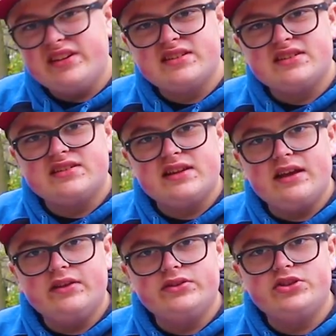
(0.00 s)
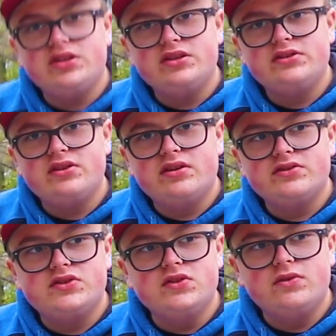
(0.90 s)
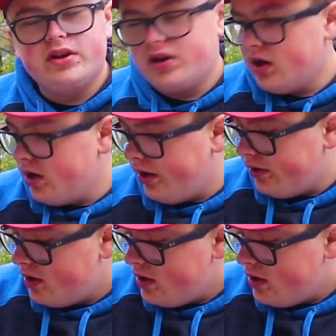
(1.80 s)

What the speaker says: Discs LG Zuka cart,